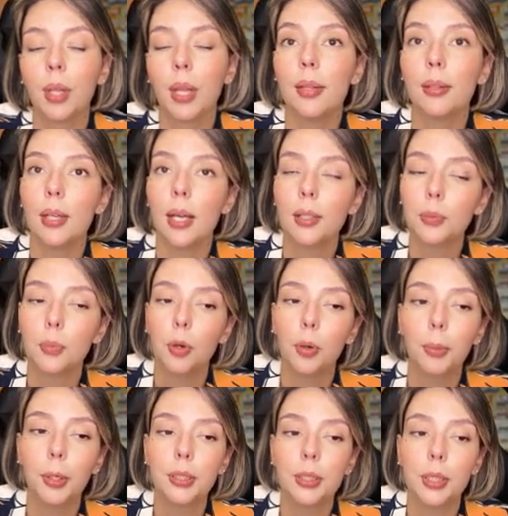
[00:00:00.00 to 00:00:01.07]
At that
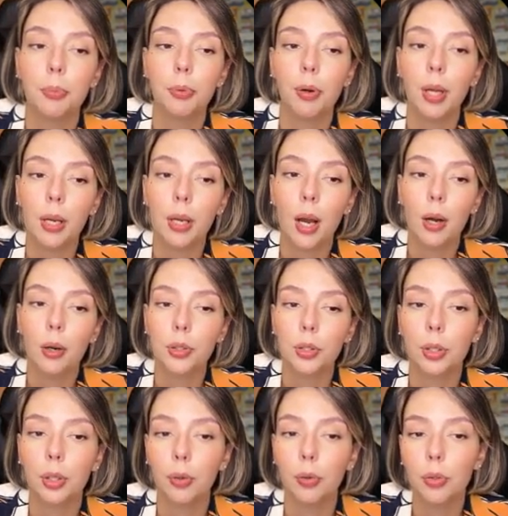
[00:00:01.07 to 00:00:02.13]
moment, a breakout
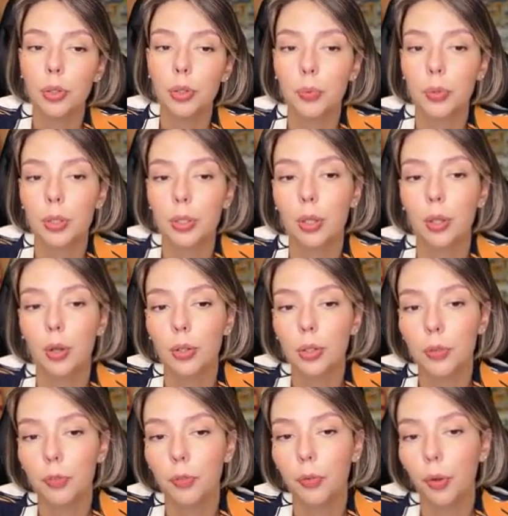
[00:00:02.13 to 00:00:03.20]
occurs with a lot
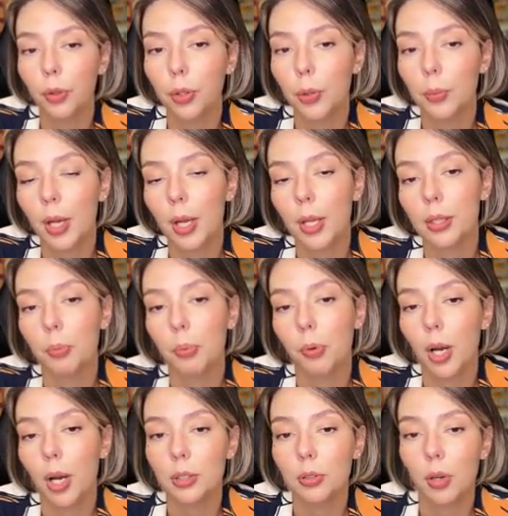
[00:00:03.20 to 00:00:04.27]
of volume and the
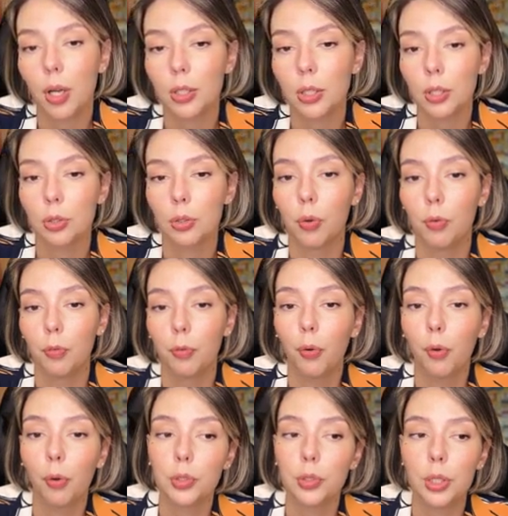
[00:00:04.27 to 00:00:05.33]
price rises or
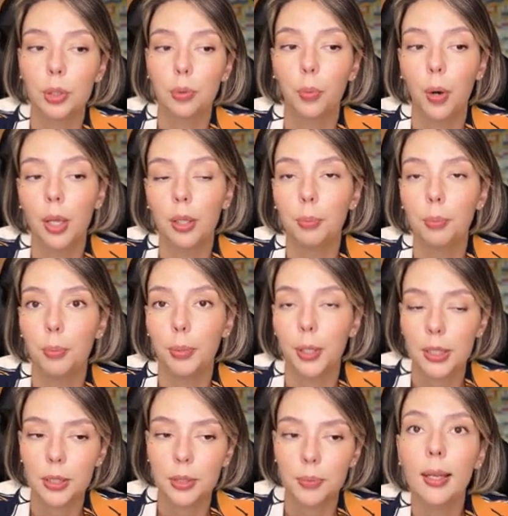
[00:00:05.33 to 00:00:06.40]
falls in one
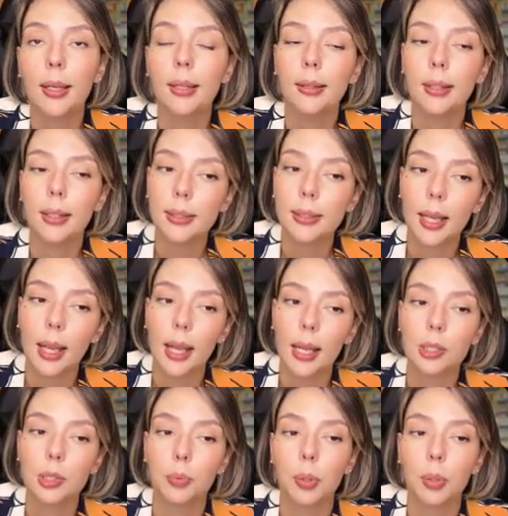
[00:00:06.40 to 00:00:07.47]
piece. In this
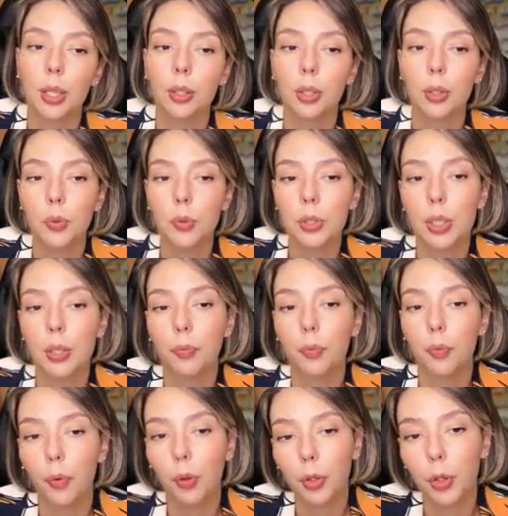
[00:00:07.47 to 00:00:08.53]
case, we can use the
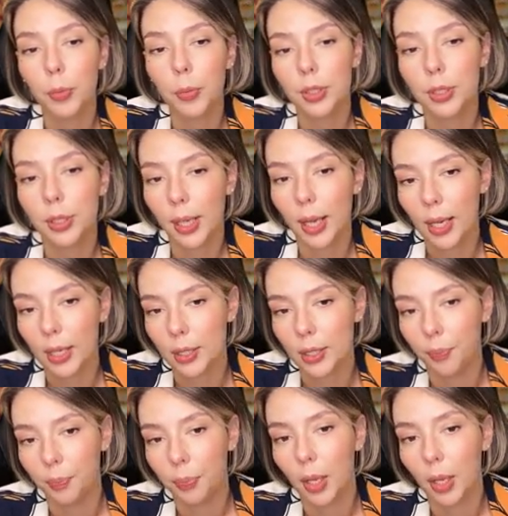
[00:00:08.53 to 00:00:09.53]
volume indicator.